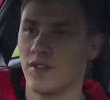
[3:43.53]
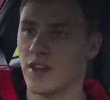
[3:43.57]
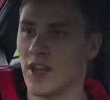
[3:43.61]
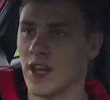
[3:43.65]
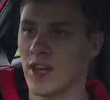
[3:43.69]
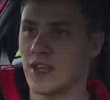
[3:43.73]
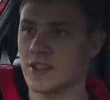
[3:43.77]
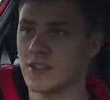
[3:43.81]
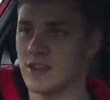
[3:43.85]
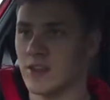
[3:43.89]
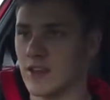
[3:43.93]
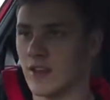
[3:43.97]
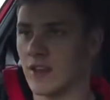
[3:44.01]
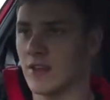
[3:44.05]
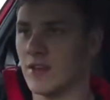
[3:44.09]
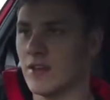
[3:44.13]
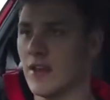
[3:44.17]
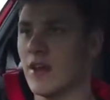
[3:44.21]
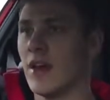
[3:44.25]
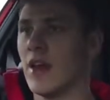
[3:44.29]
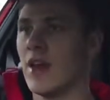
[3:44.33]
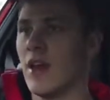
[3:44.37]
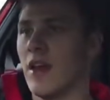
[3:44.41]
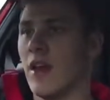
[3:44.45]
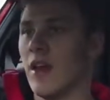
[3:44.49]
Fiesta,
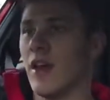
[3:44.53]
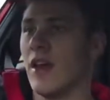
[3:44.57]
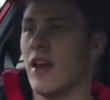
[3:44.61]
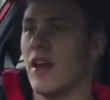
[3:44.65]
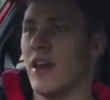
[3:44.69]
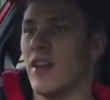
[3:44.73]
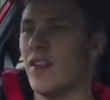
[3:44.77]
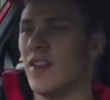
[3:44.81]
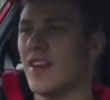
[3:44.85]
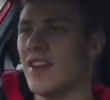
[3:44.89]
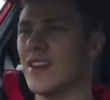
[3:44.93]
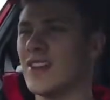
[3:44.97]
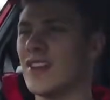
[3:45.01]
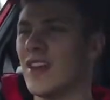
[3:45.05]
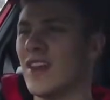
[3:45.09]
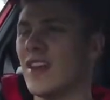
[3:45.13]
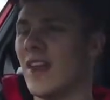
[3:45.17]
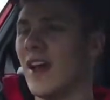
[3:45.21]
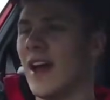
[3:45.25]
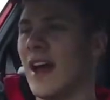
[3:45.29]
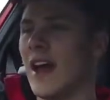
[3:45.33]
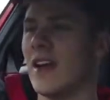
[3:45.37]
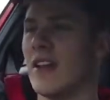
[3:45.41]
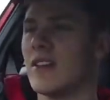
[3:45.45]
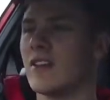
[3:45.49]
and things like
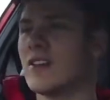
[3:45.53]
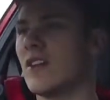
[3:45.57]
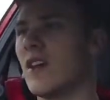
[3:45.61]
that.